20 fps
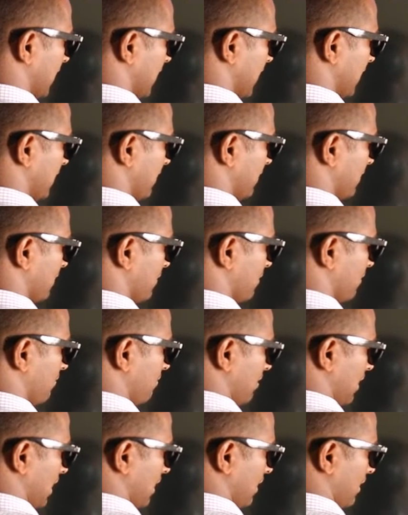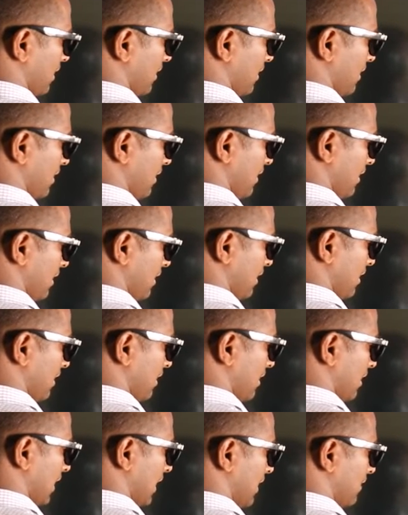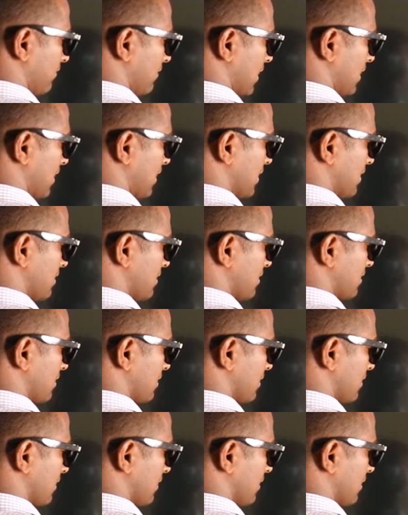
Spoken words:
get 1. After this,